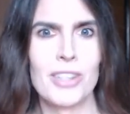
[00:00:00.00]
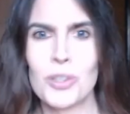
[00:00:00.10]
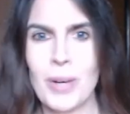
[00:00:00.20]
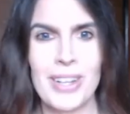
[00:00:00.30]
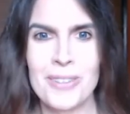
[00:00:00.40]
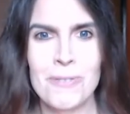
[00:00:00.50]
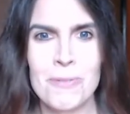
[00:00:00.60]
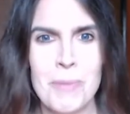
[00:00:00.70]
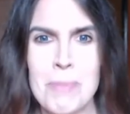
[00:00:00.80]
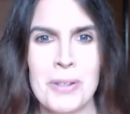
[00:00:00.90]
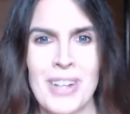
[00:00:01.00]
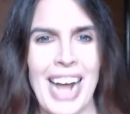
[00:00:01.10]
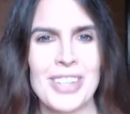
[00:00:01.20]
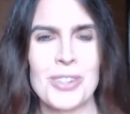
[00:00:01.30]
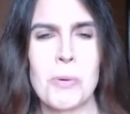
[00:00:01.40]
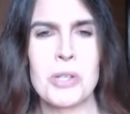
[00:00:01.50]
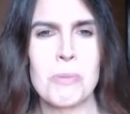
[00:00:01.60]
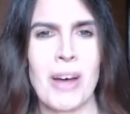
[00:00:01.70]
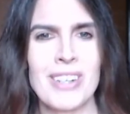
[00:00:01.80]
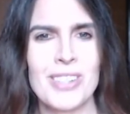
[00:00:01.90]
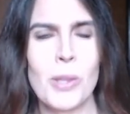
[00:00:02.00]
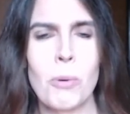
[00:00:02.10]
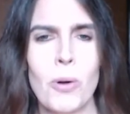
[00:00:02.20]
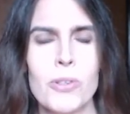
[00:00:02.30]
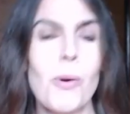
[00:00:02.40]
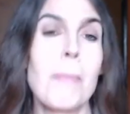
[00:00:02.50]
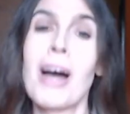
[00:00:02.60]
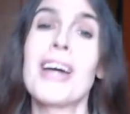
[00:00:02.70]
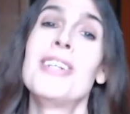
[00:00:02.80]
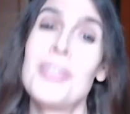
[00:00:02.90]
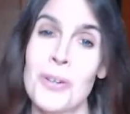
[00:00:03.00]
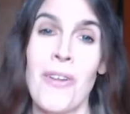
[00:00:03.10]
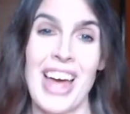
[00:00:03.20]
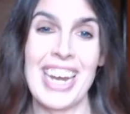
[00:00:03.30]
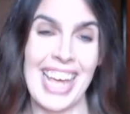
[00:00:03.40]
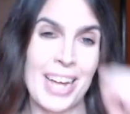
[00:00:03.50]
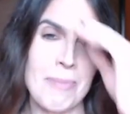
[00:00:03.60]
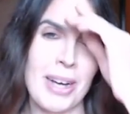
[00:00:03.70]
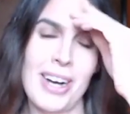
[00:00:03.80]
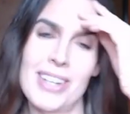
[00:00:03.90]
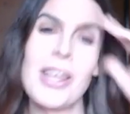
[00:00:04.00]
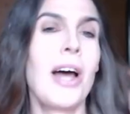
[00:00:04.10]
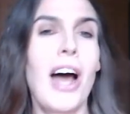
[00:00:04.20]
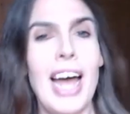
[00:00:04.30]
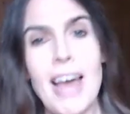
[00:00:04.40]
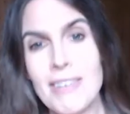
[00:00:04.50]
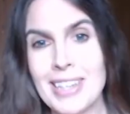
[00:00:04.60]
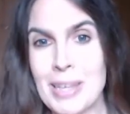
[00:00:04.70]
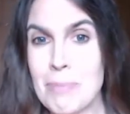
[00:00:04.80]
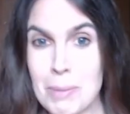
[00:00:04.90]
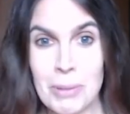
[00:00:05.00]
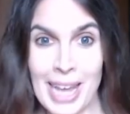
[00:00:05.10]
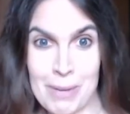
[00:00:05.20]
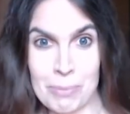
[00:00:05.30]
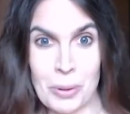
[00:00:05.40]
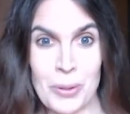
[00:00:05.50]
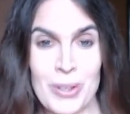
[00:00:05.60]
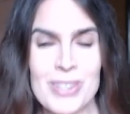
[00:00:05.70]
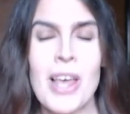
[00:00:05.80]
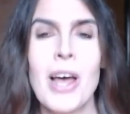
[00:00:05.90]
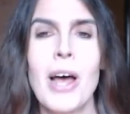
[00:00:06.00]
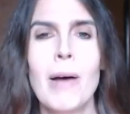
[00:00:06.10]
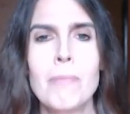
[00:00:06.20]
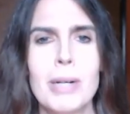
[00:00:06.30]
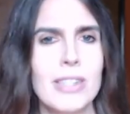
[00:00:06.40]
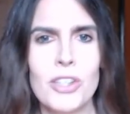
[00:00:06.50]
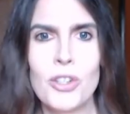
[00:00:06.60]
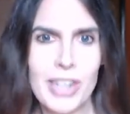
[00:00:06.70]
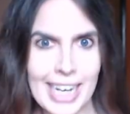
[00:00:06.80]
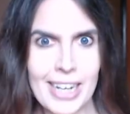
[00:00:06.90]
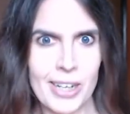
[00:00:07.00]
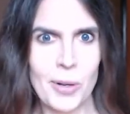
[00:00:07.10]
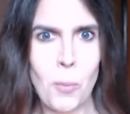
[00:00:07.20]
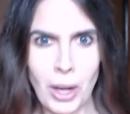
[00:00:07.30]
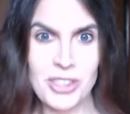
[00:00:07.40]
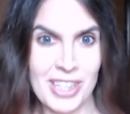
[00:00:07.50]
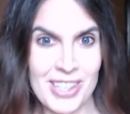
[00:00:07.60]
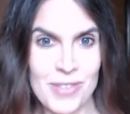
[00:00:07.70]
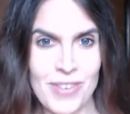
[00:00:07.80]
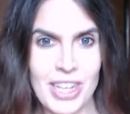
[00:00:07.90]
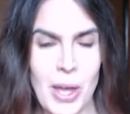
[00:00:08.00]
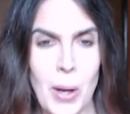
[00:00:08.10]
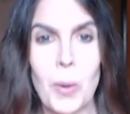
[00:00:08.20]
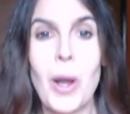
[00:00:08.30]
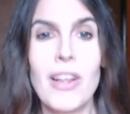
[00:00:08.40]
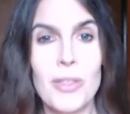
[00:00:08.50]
12 people actually responded to the poll. So I'm not going to do all that again because evidently people hate polls. But you're here watching this video.